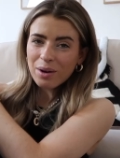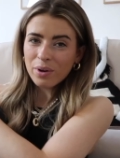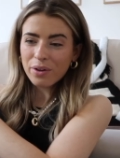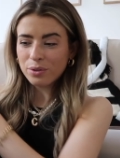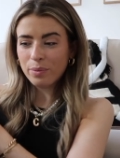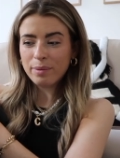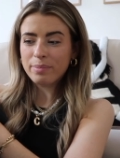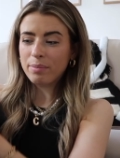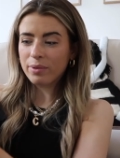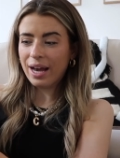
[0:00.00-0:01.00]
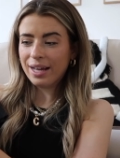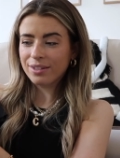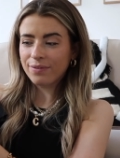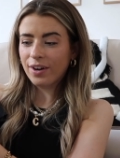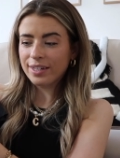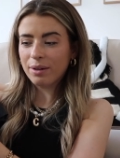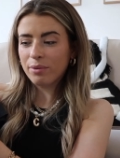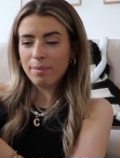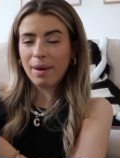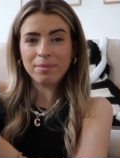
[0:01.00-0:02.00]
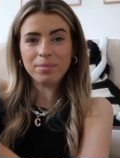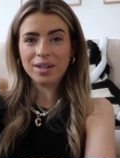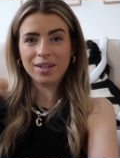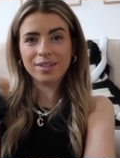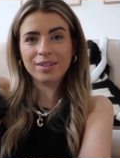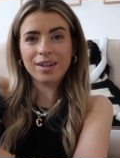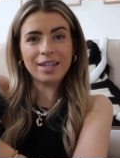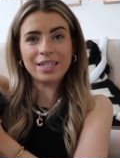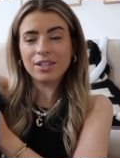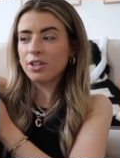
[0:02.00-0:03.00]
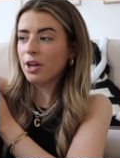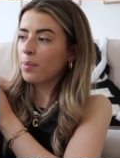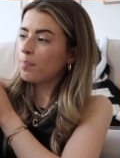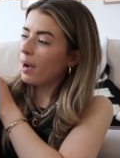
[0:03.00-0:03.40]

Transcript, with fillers: that one of those weird people that had to find out what it meant because I needed to know,